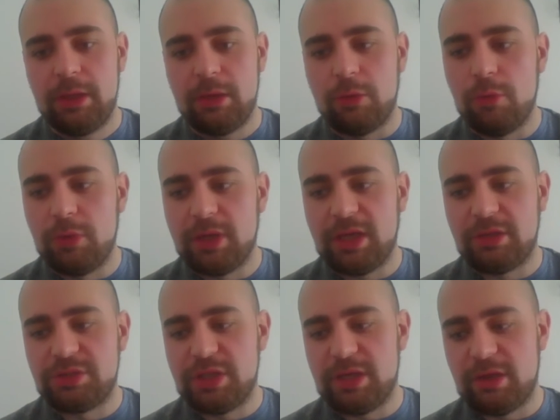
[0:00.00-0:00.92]
All
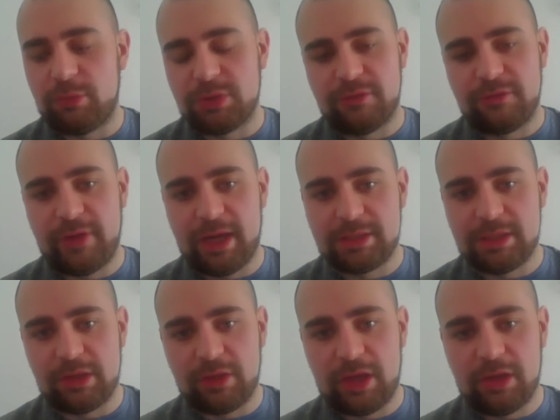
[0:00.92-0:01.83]
these genes which affect
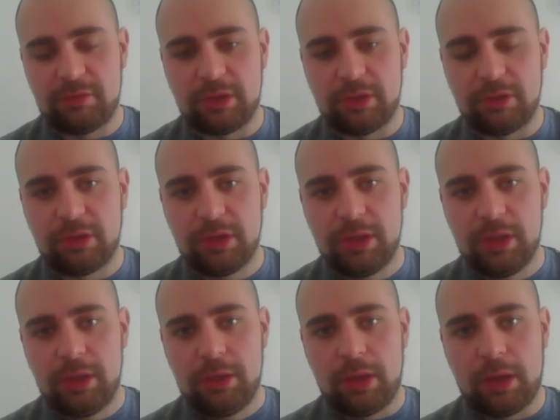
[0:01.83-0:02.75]
these areas
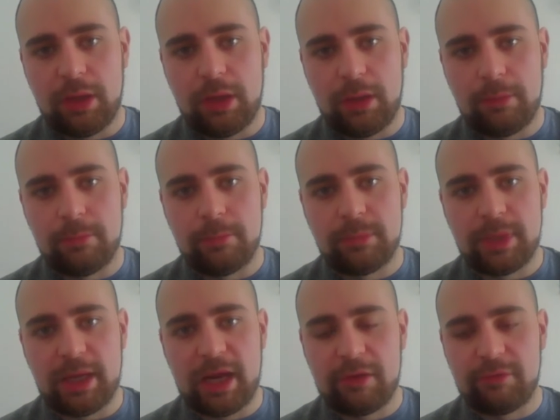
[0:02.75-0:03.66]
um,
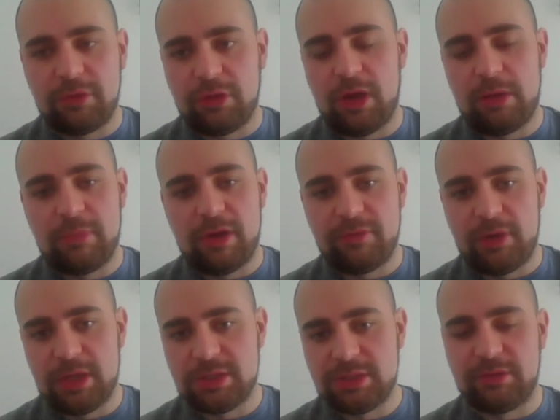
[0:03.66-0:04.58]
they have certain
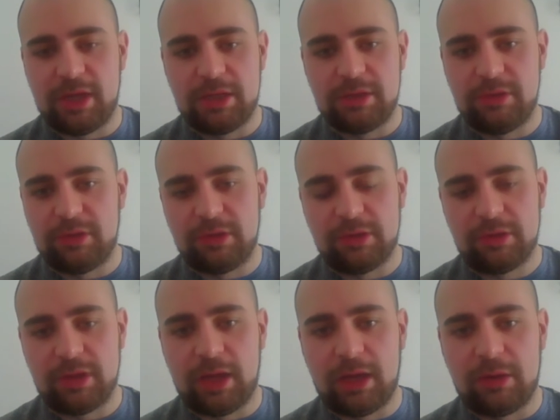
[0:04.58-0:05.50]
methylation statuses,
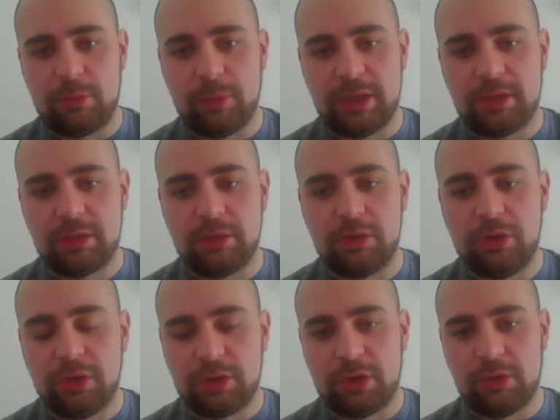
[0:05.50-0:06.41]
and we can
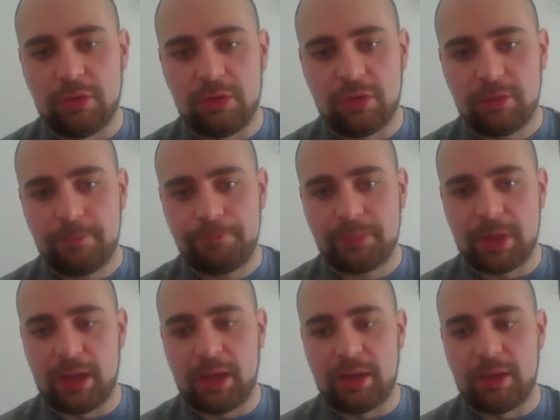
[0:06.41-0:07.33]
look at those.
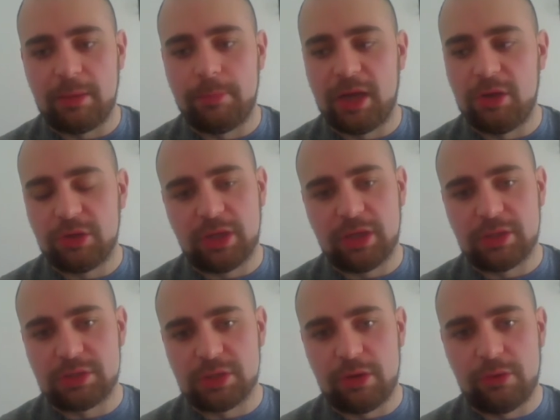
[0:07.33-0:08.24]
And by looking
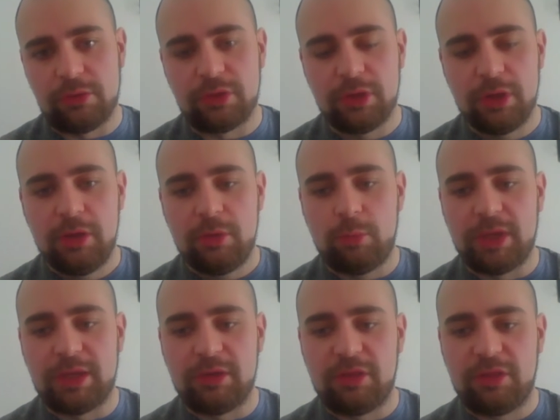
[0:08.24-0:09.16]
at those, we
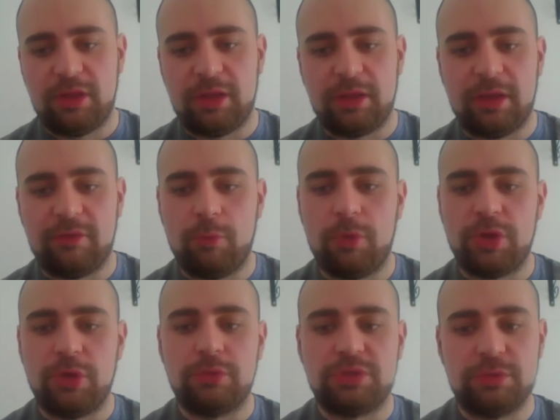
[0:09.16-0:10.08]
can see if what
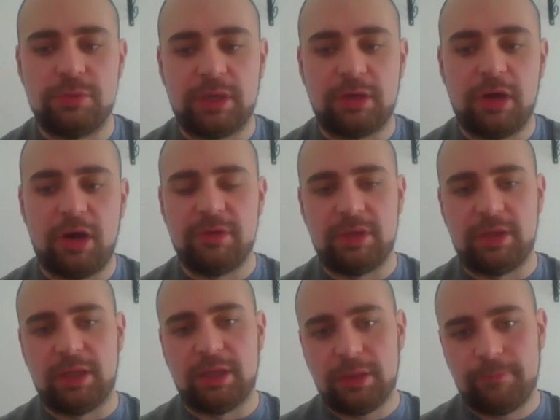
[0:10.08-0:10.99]
you're doing
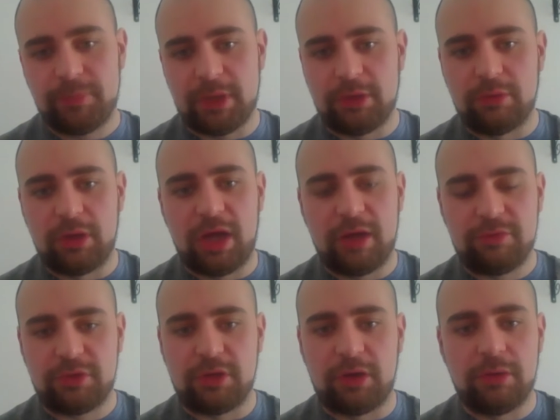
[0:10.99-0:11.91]
currently in your
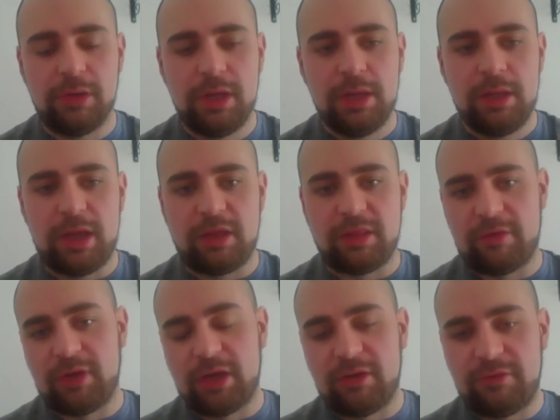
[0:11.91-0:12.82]
lifestyle is
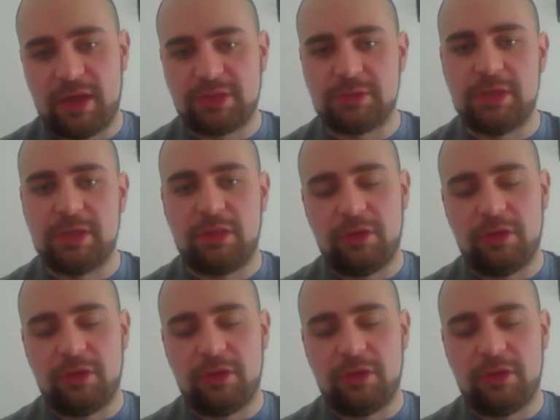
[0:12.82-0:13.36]
having an effect on it.